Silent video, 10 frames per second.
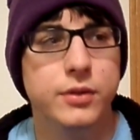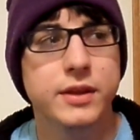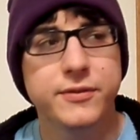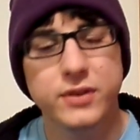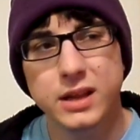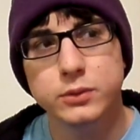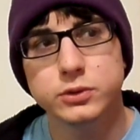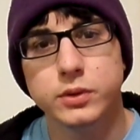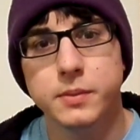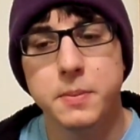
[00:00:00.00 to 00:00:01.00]
This video is
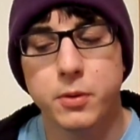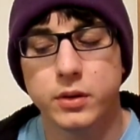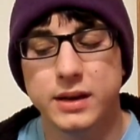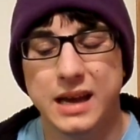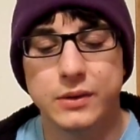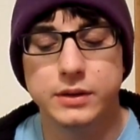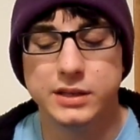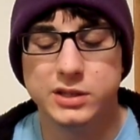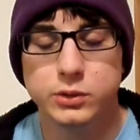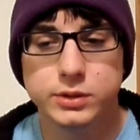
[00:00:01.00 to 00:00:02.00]
going to be broken down into
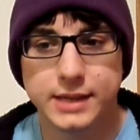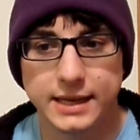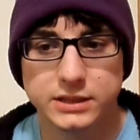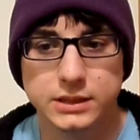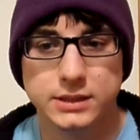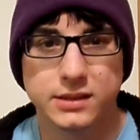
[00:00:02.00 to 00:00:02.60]
2 sections.